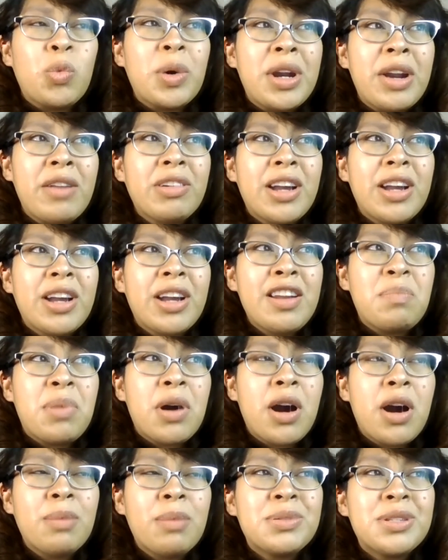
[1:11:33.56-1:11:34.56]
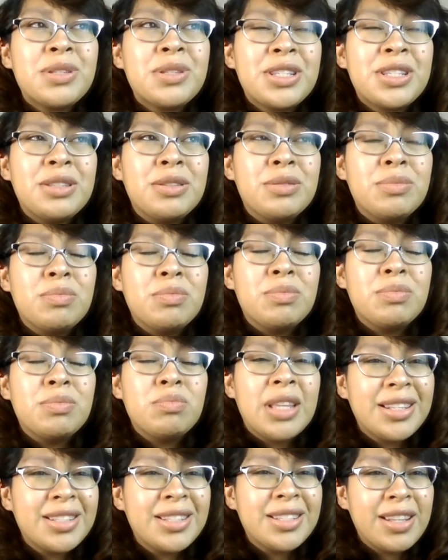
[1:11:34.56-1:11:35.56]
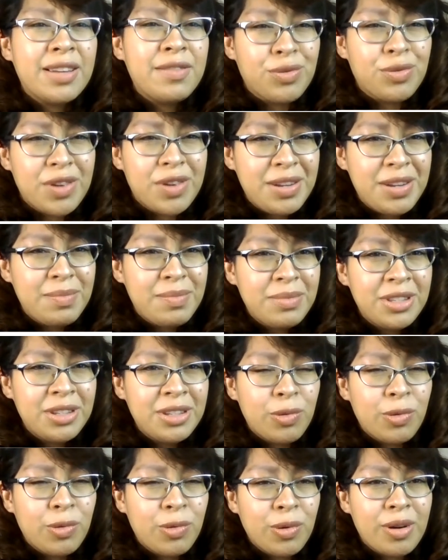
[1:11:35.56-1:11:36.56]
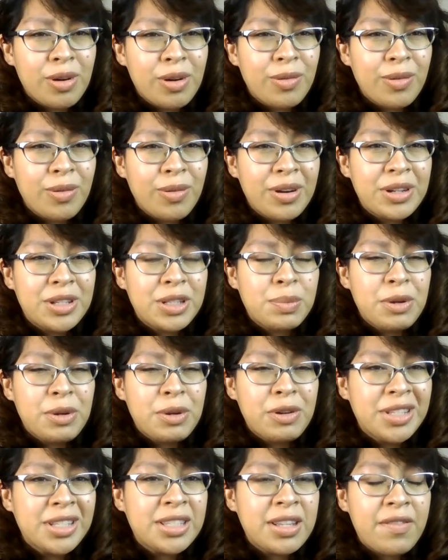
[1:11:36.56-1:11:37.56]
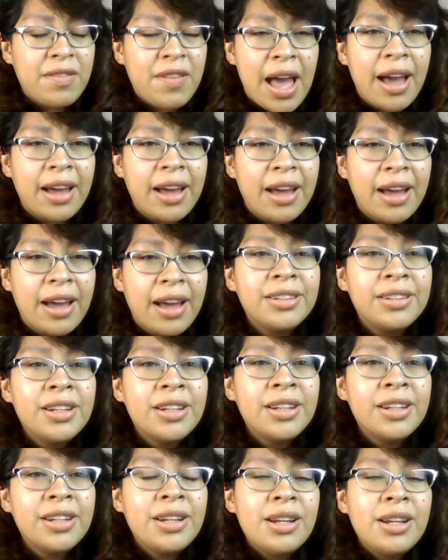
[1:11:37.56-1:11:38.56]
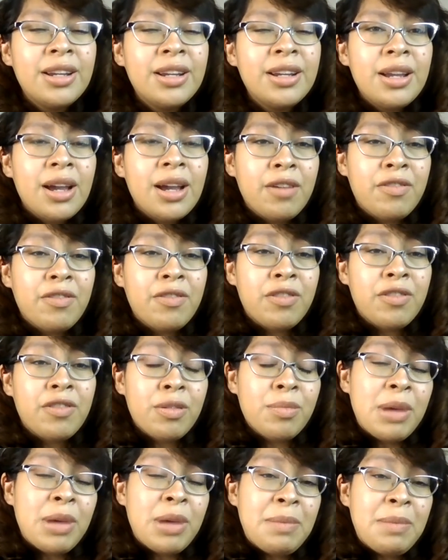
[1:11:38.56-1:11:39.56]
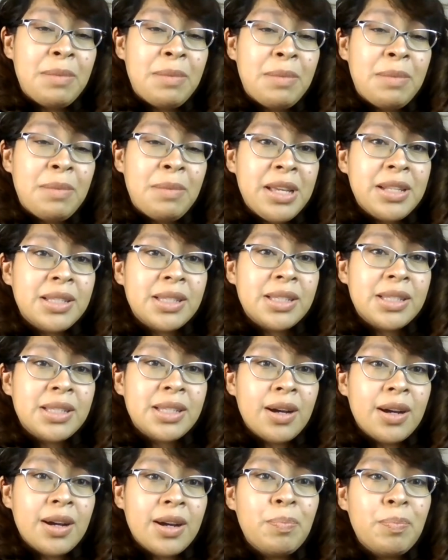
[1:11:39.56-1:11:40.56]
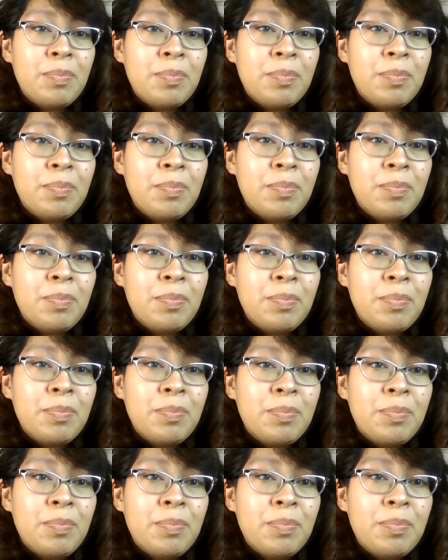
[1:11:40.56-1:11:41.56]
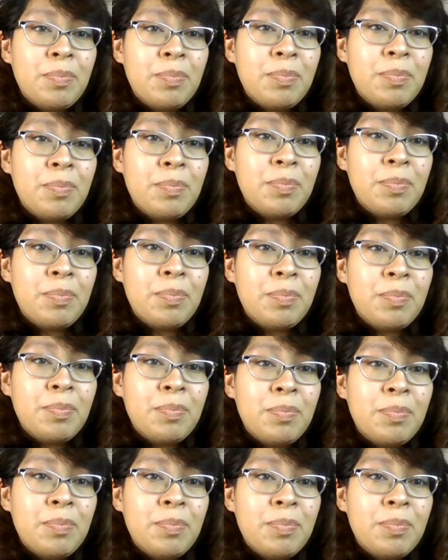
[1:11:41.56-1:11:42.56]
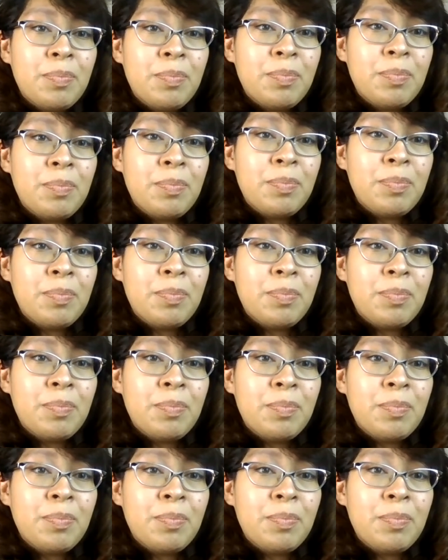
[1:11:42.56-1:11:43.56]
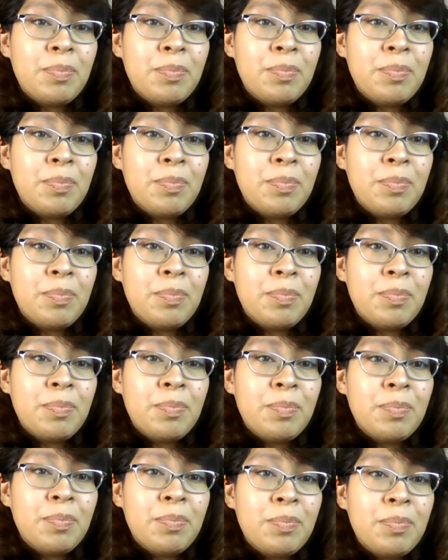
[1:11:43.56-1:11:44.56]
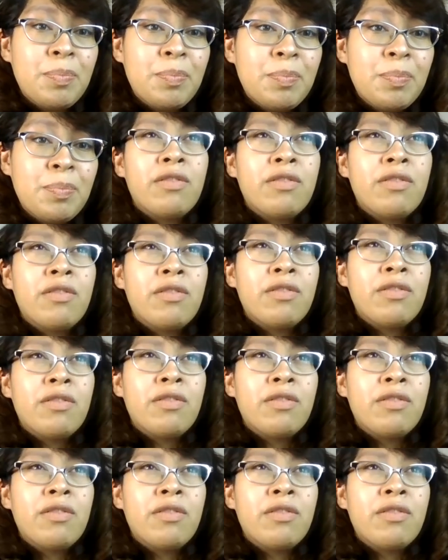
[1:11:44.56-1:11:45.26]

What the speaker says: whatever kind of pops into things I've dreamed or experiences I've had. For my piece, I Forgive You, I've literally had